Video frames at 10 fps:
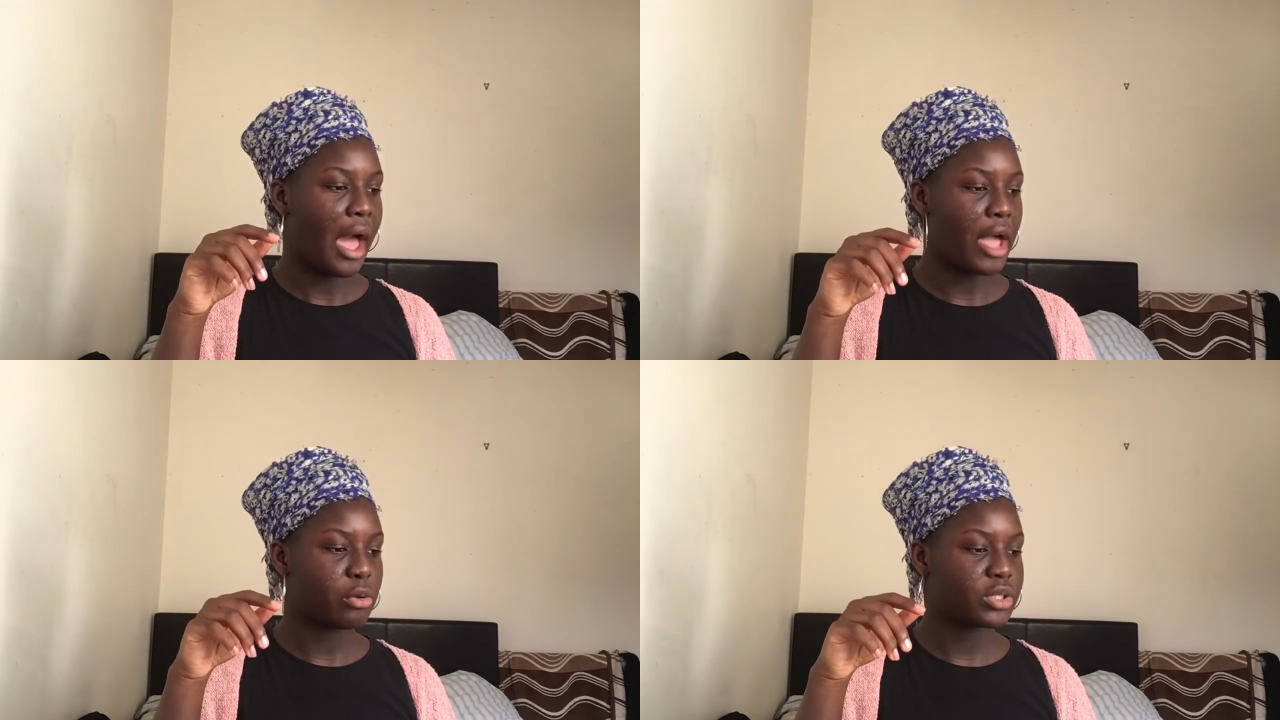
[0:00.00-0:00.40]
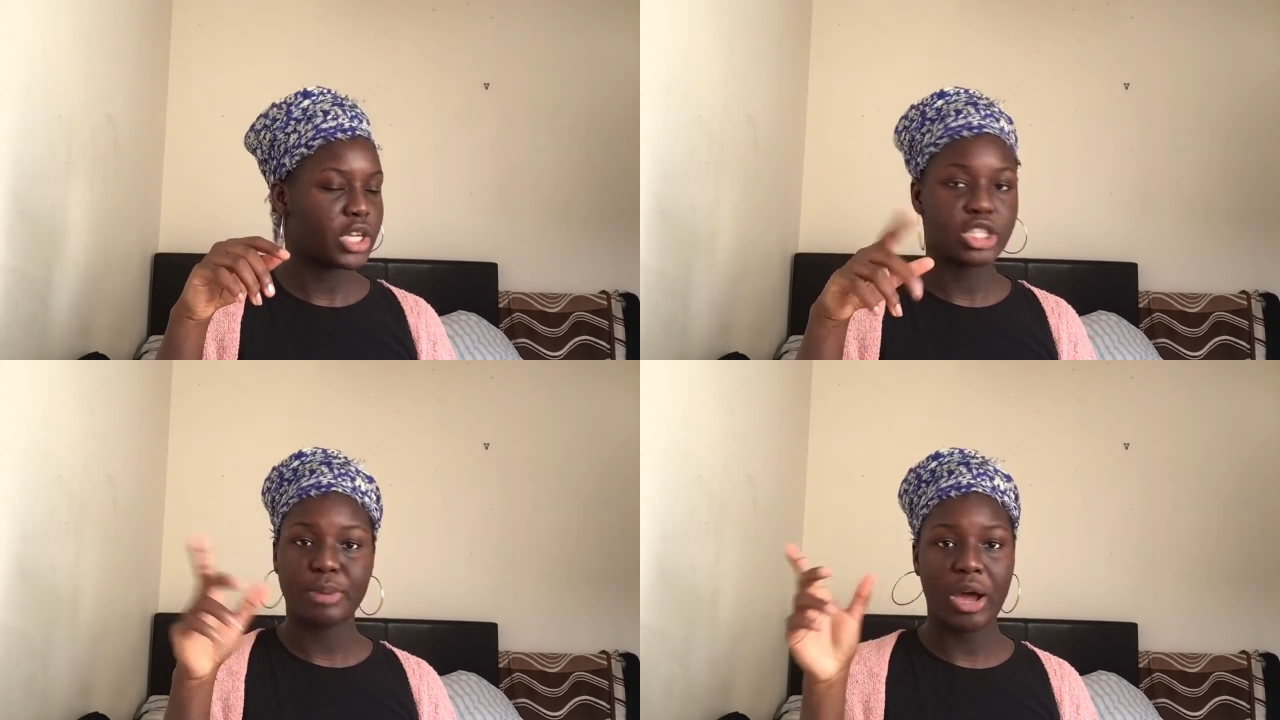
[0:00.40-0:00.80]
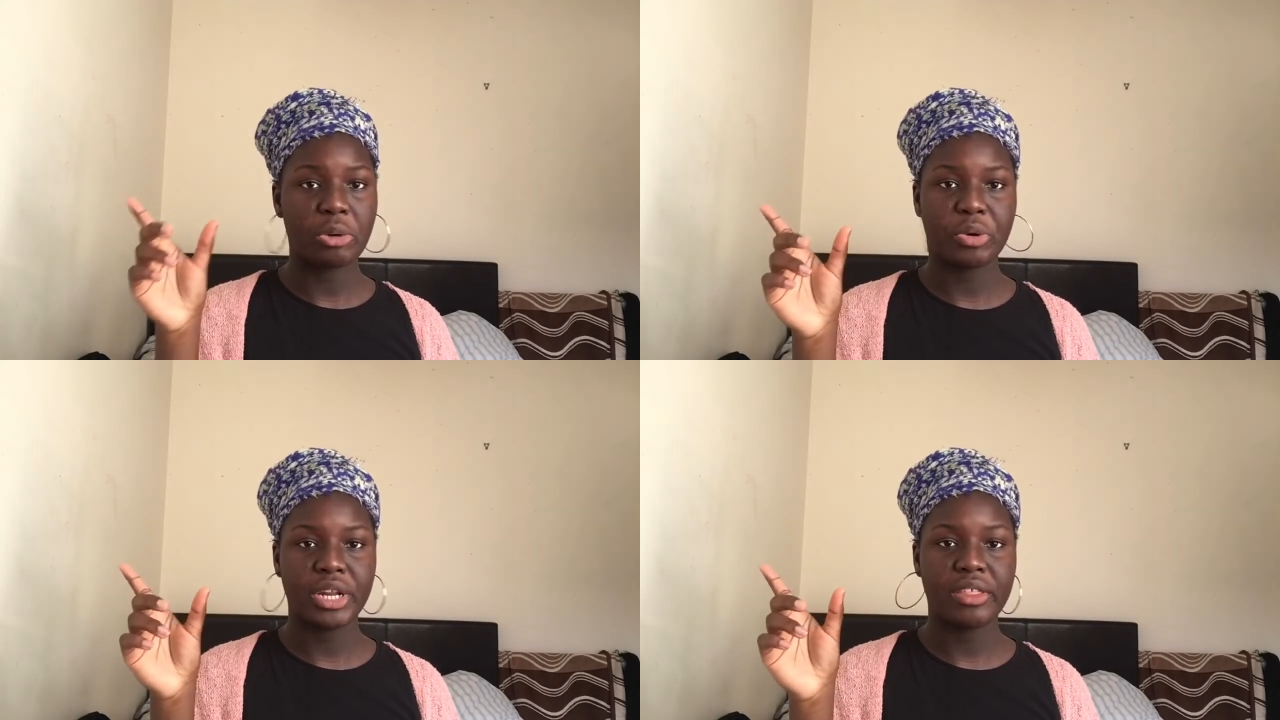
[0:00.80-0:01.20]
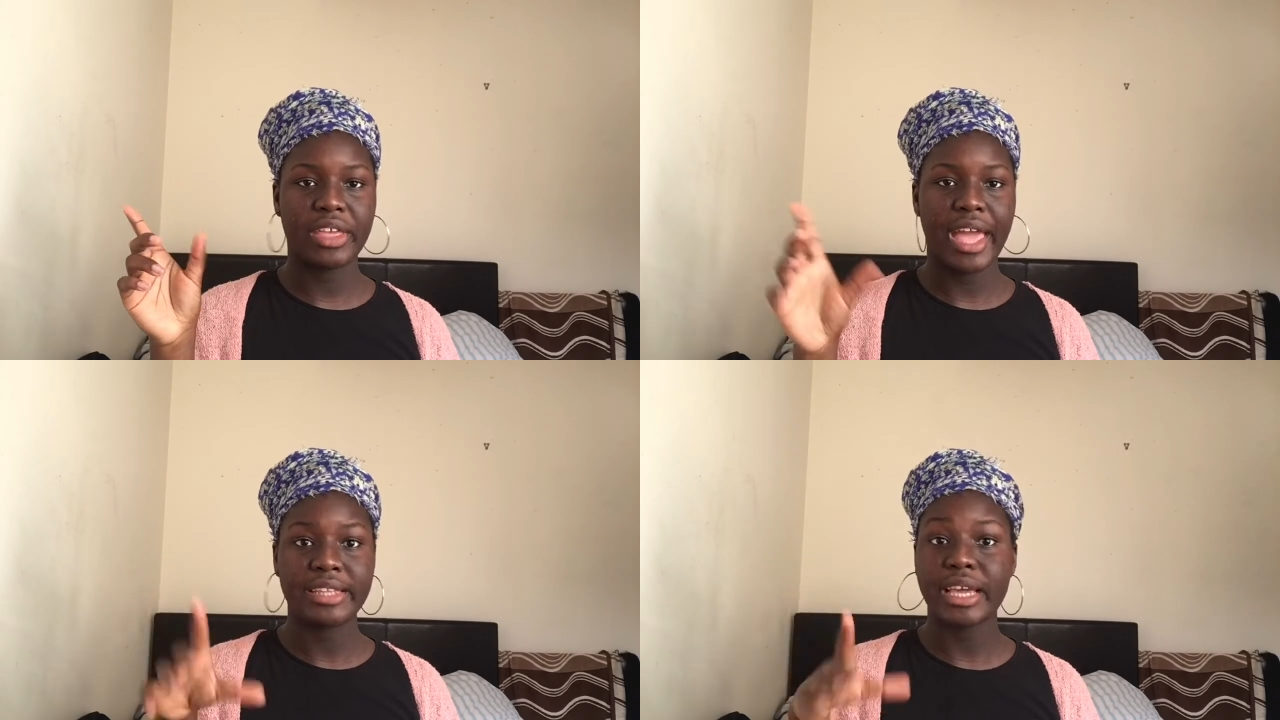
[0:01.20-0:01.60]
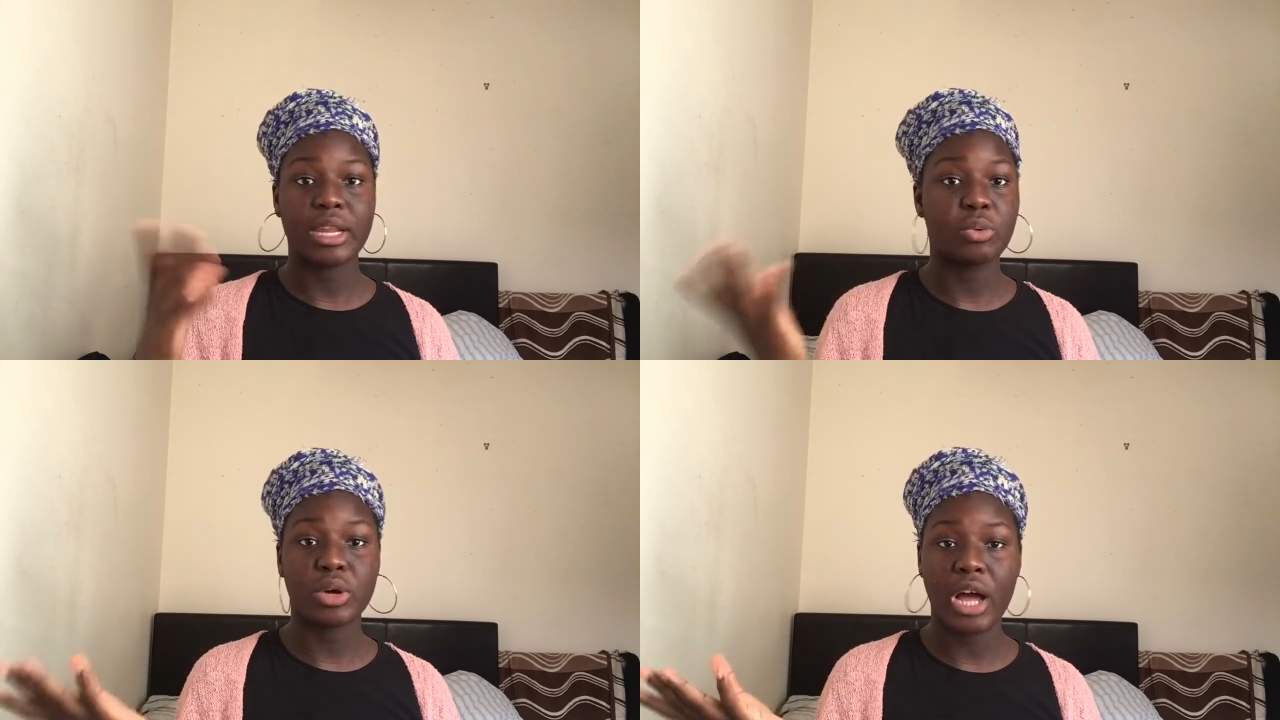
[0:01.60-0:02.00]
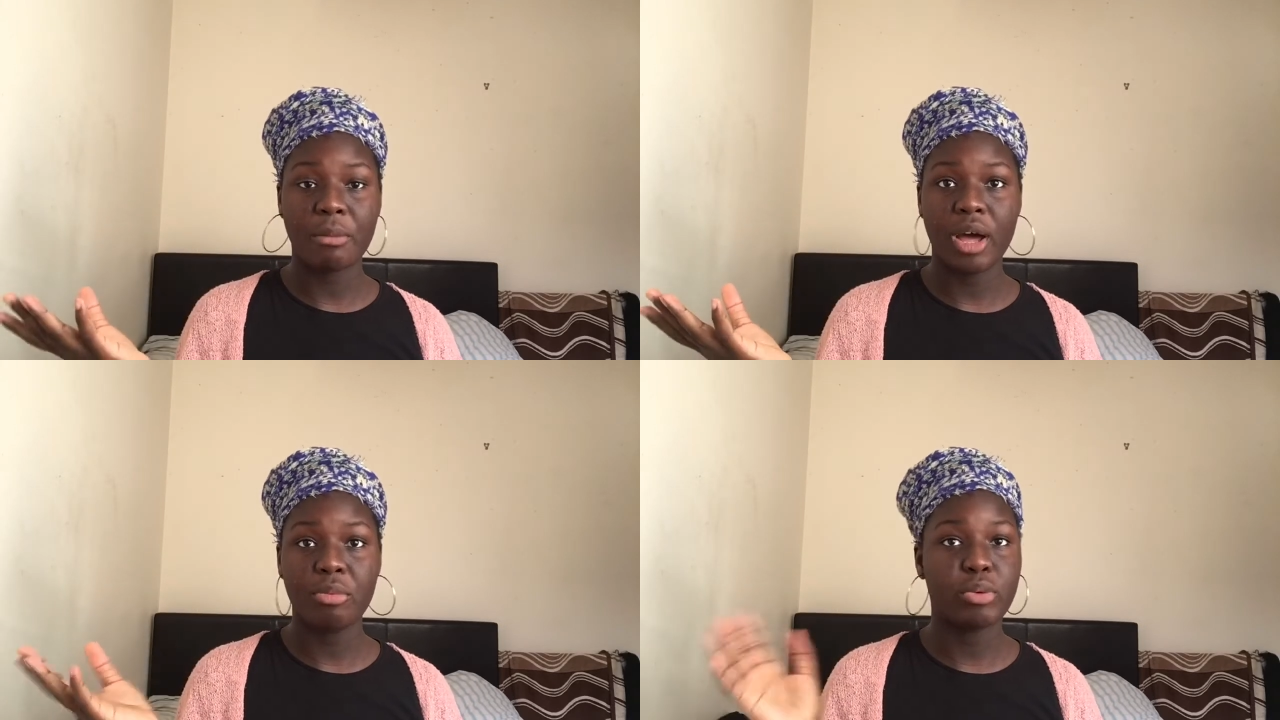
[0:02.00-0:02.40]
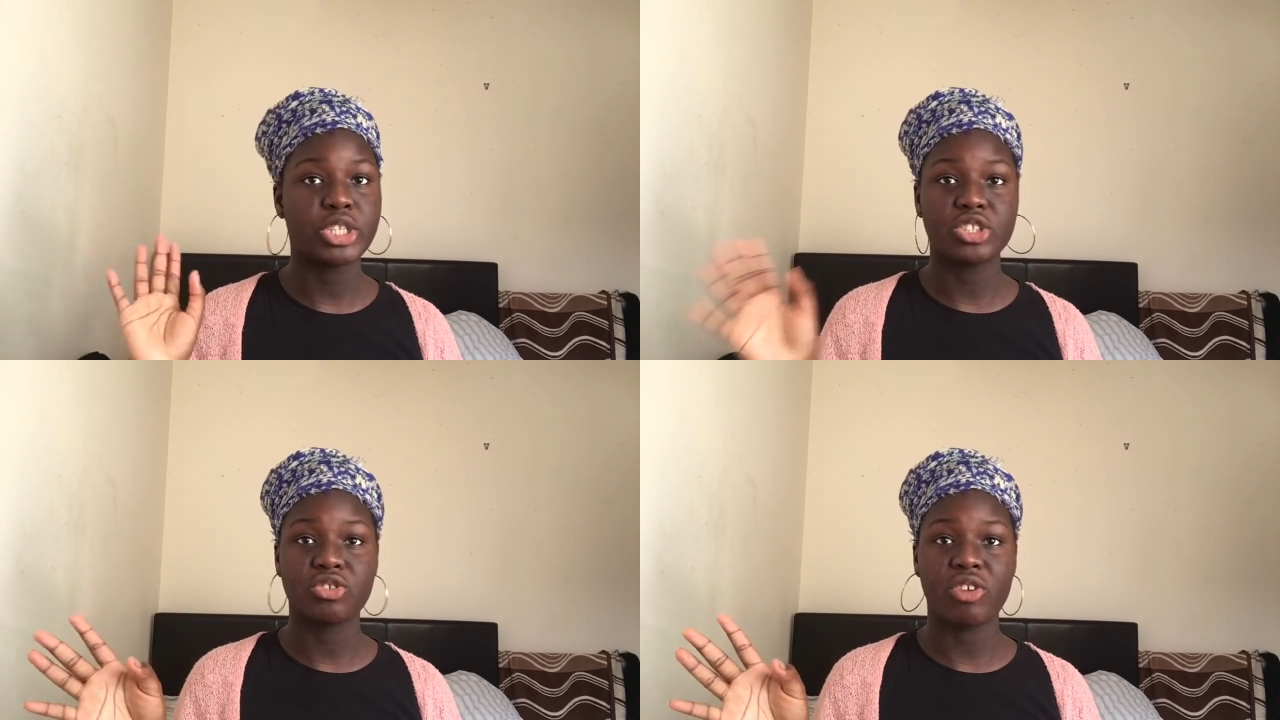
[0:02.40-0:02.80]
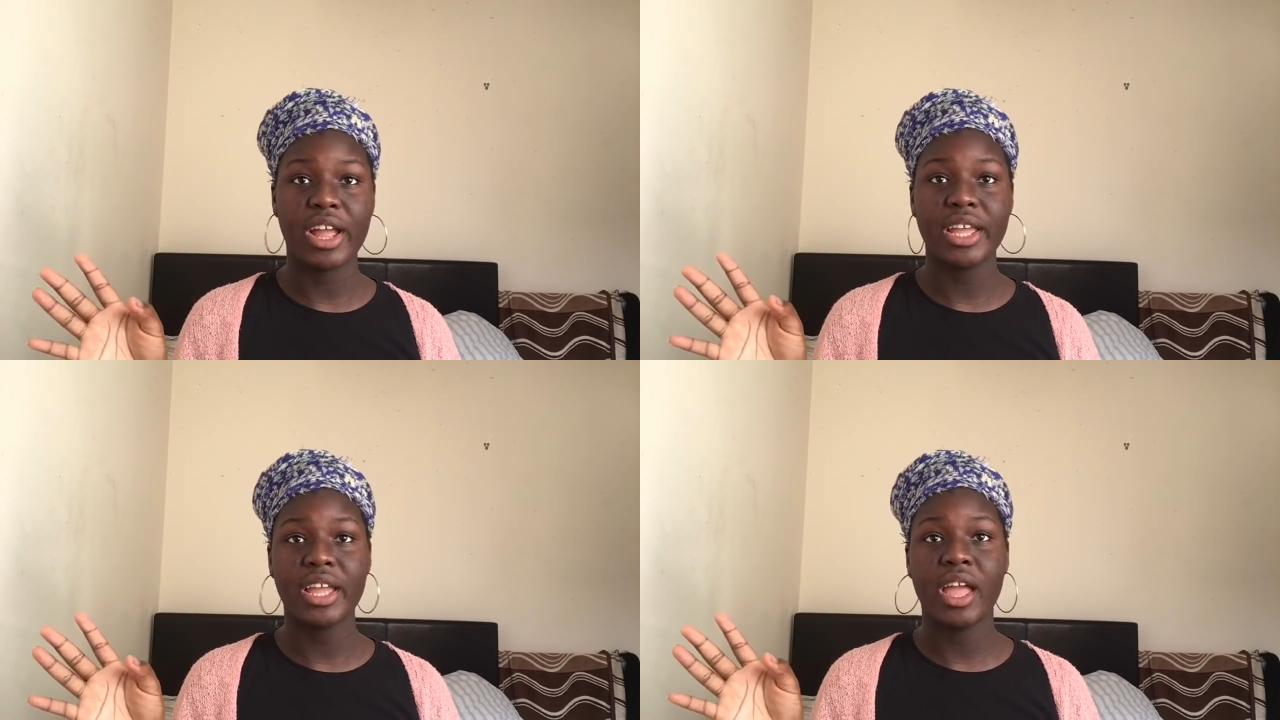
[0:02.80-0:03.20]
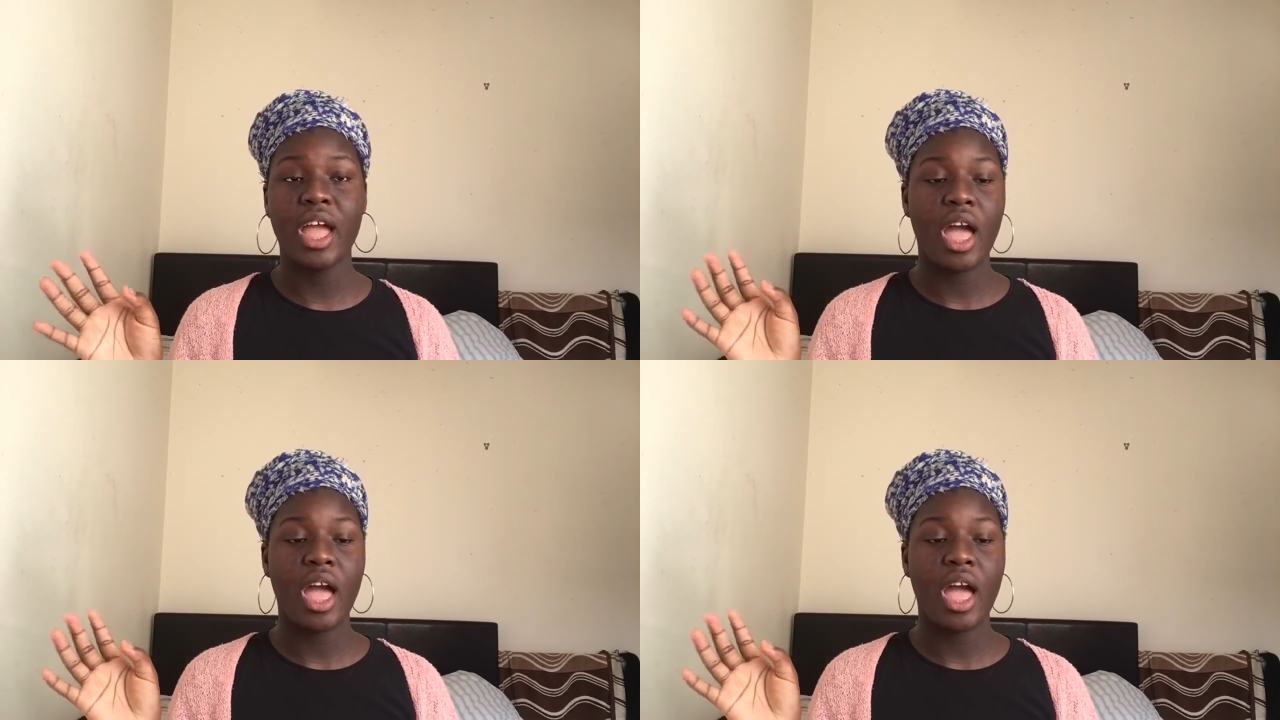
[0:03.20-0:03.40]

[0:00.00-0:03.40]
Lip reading: I will search PowerPoint at the end and it will come up, which is great.